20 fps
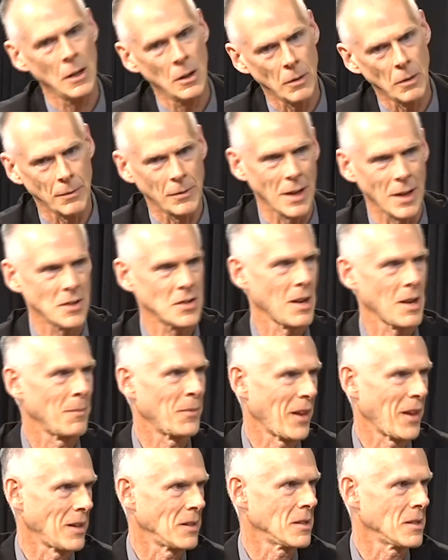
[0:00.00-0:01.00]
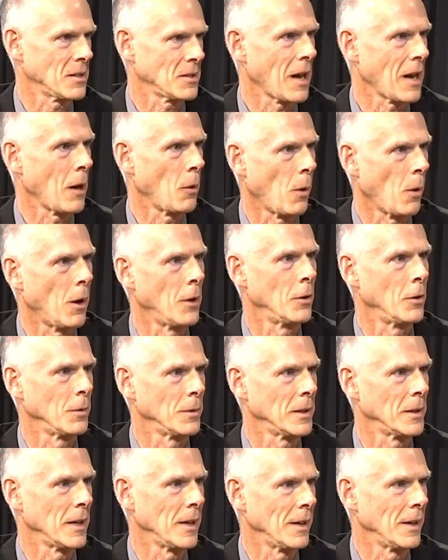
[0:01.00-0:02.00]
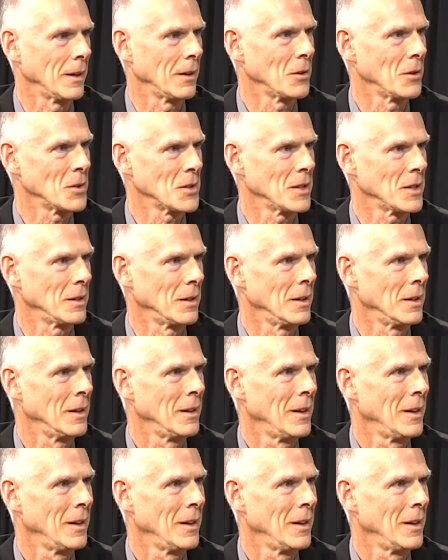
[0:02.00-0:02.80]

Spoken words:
We've done some things in Taiwan over the years, and